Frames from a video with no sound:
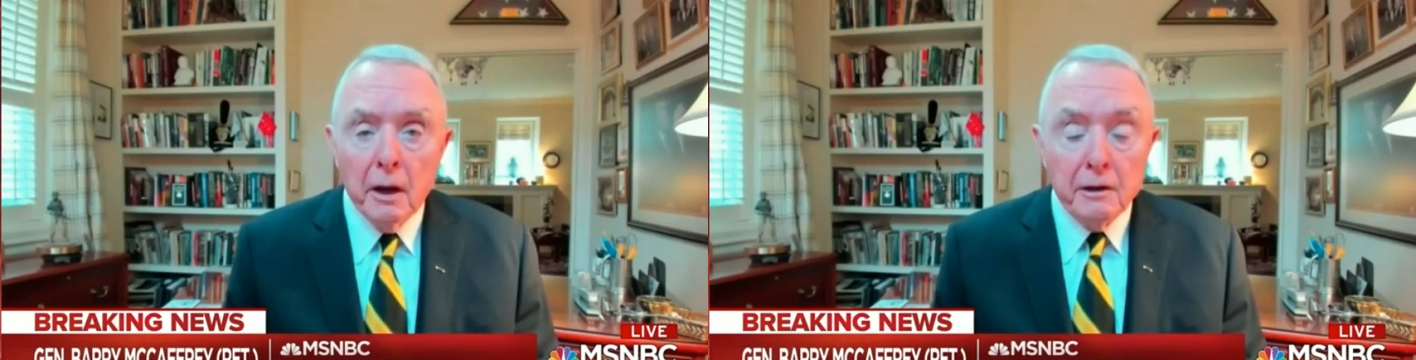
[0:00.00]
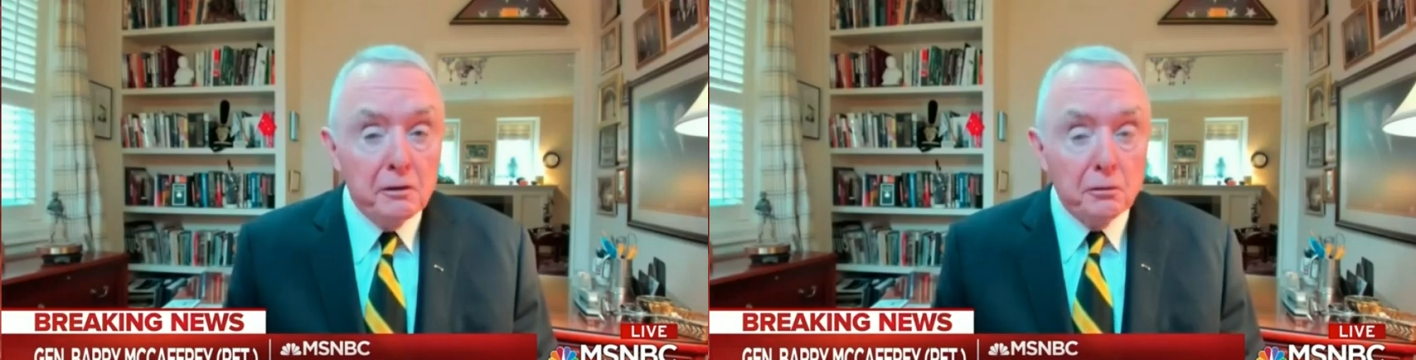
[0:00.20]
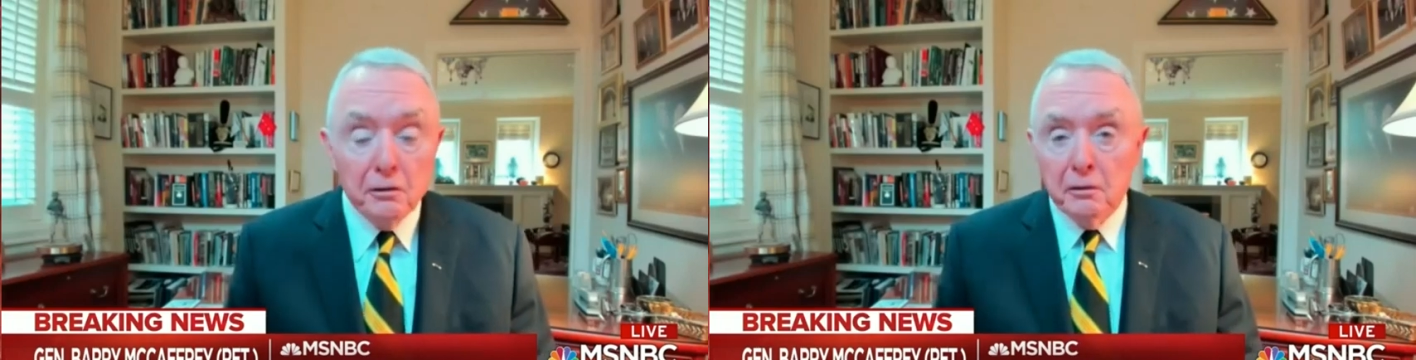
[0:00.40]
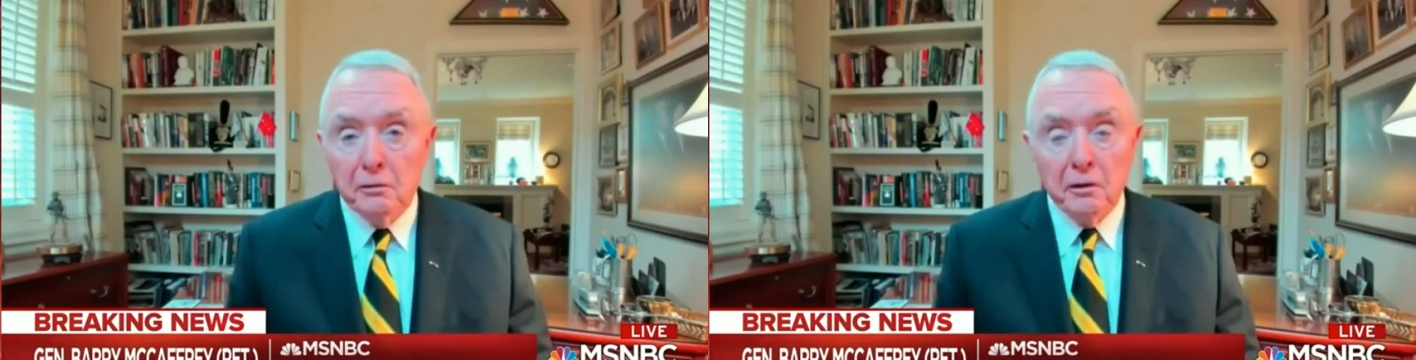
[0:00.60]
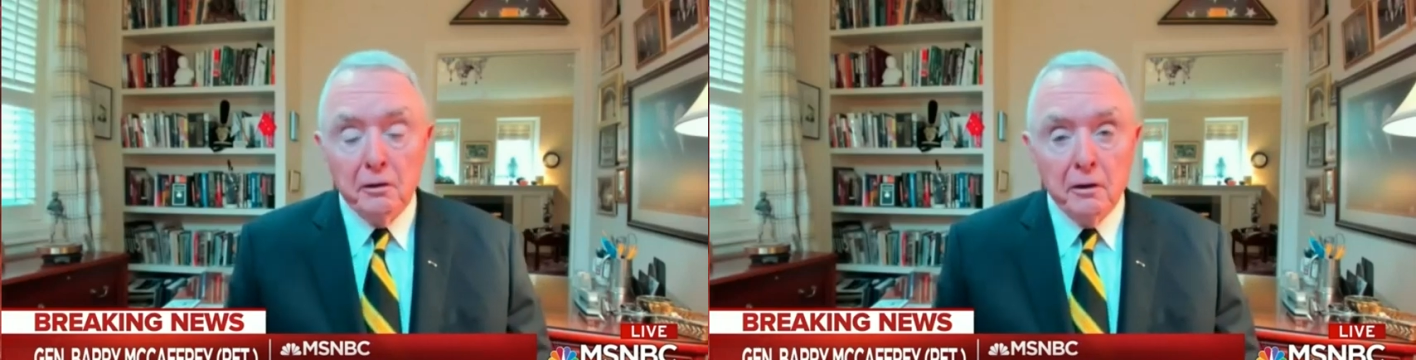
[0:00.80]
I just listened
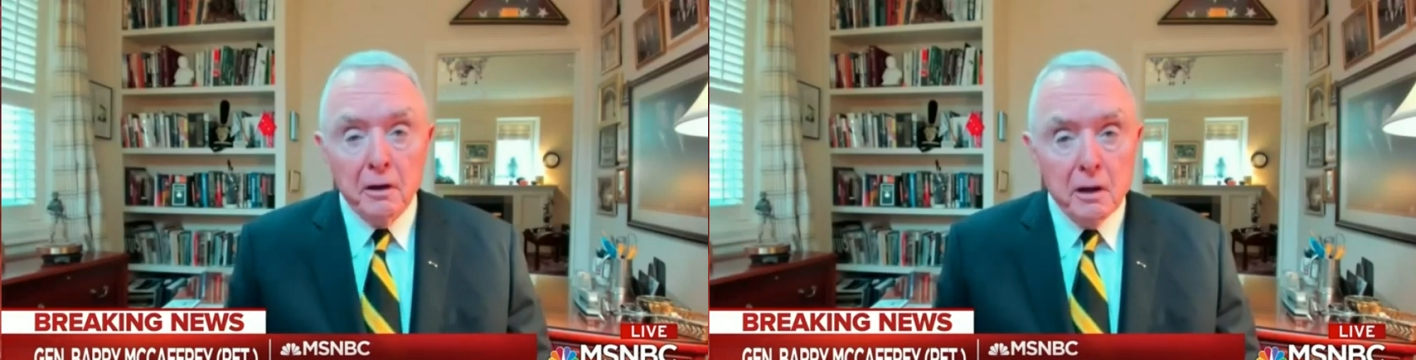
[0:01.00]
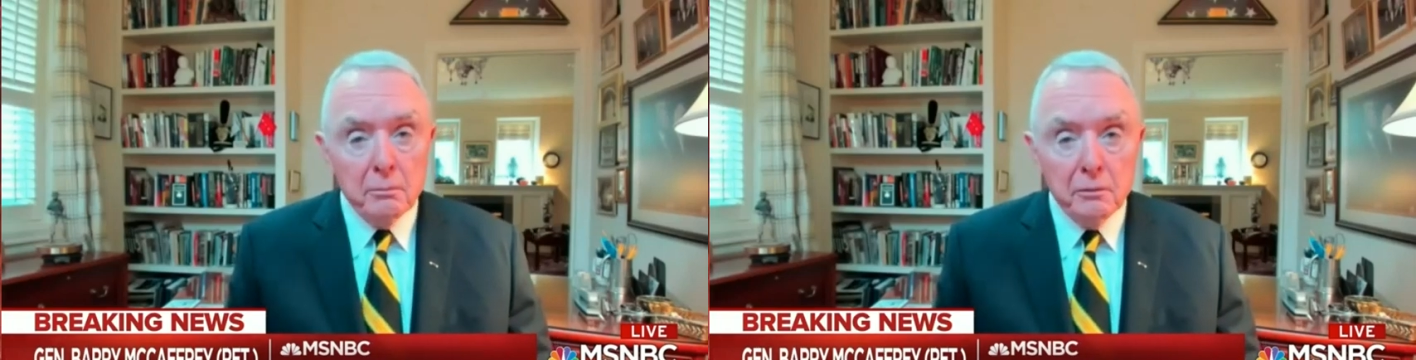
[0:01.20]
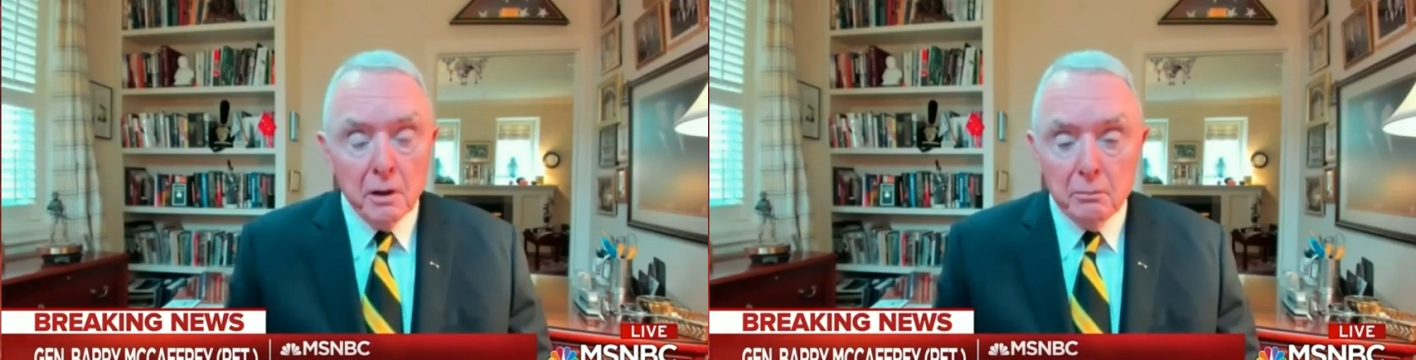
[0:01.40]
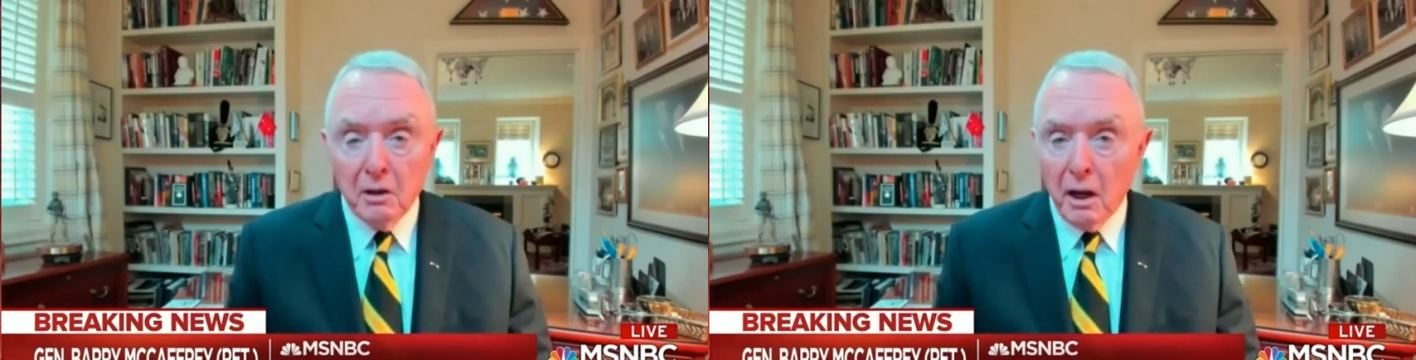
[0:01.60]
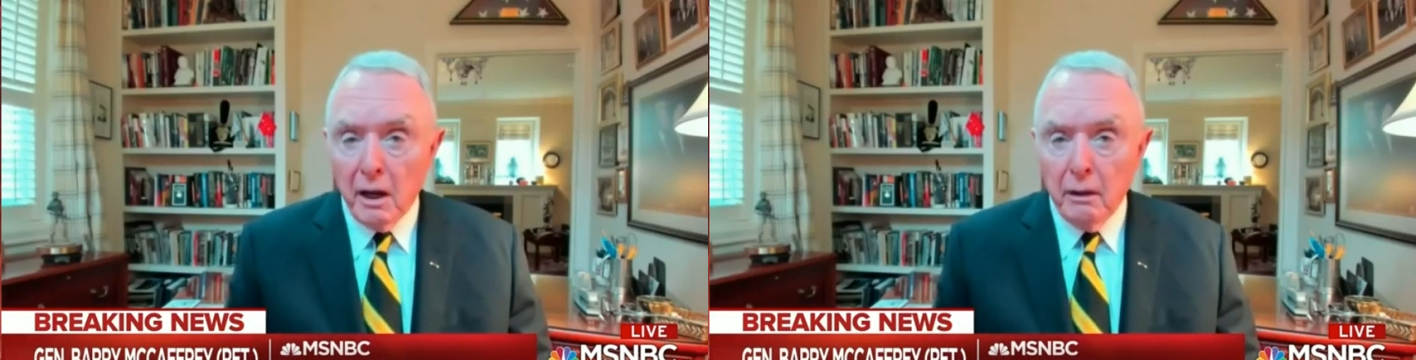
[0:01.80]
to Senator
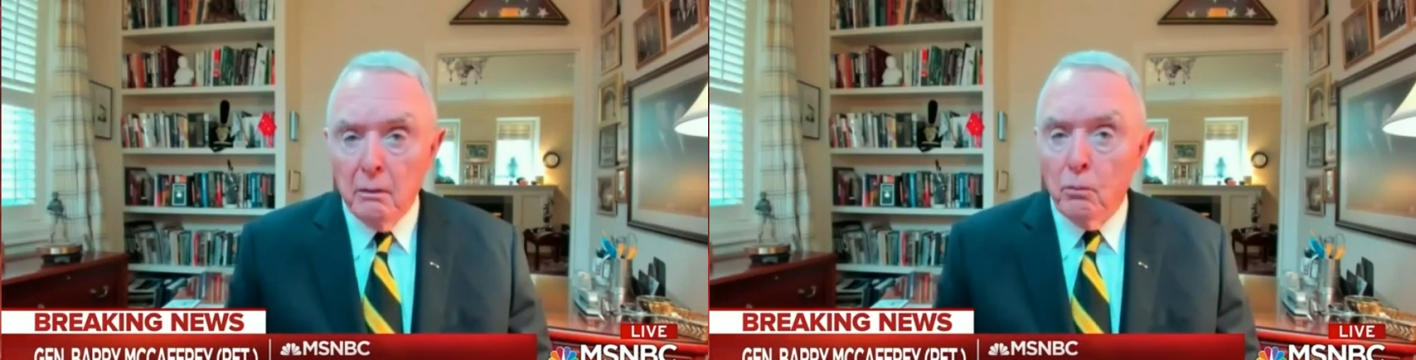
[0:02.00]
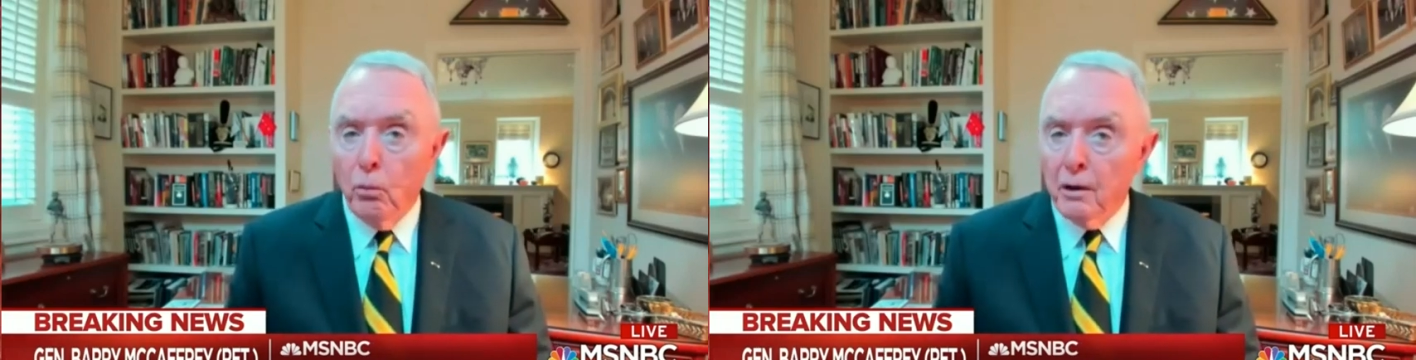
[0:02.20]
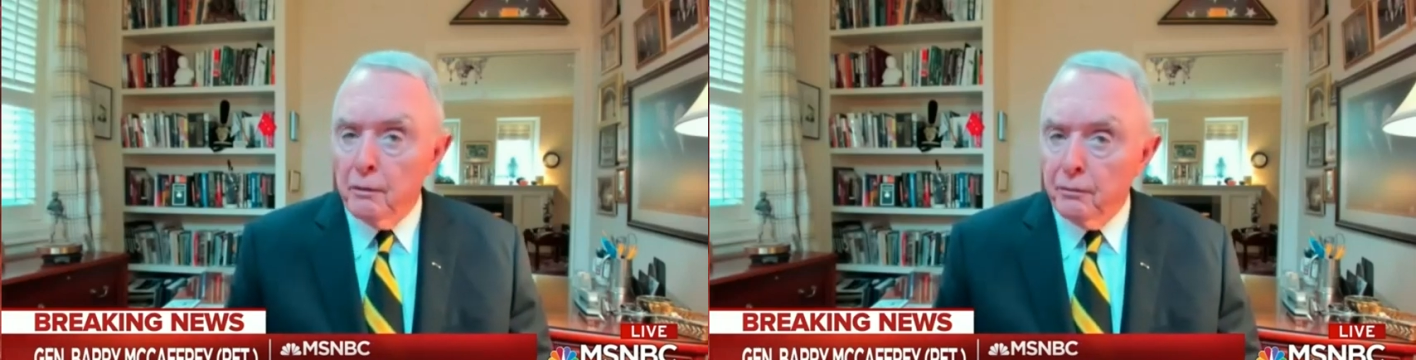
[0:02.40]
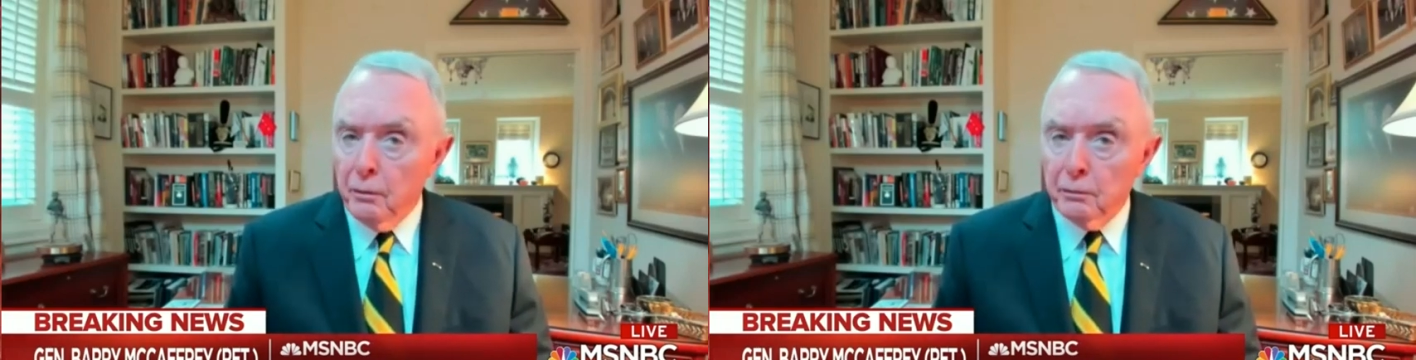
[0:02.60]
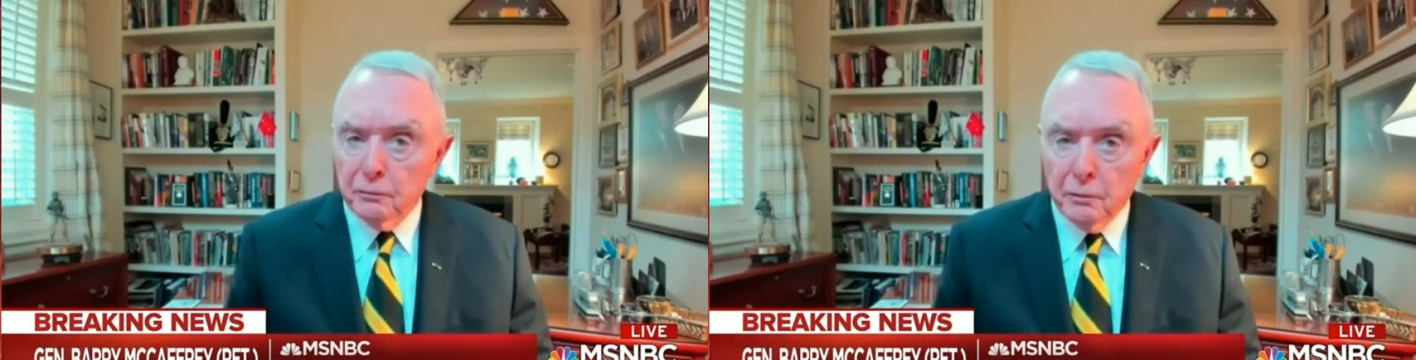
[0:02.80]
Tim Kaine,
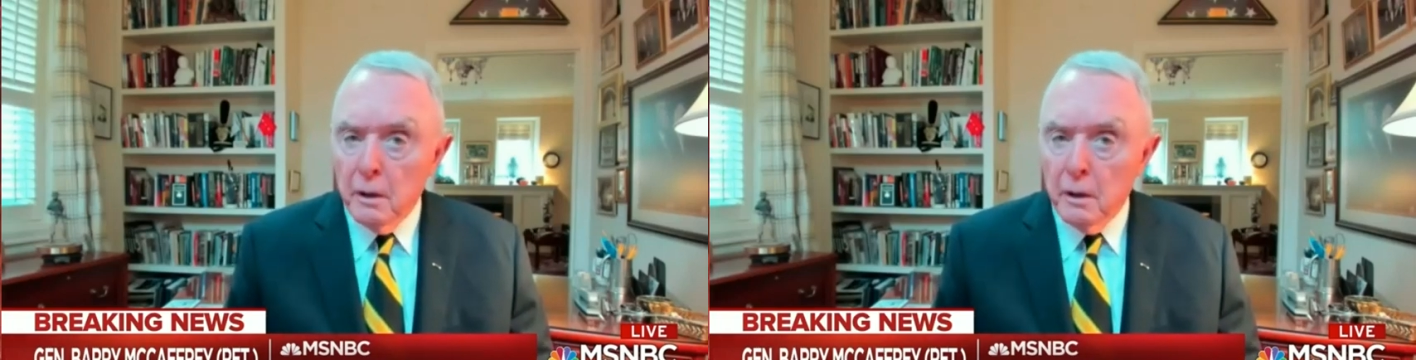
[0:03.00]
wonderful,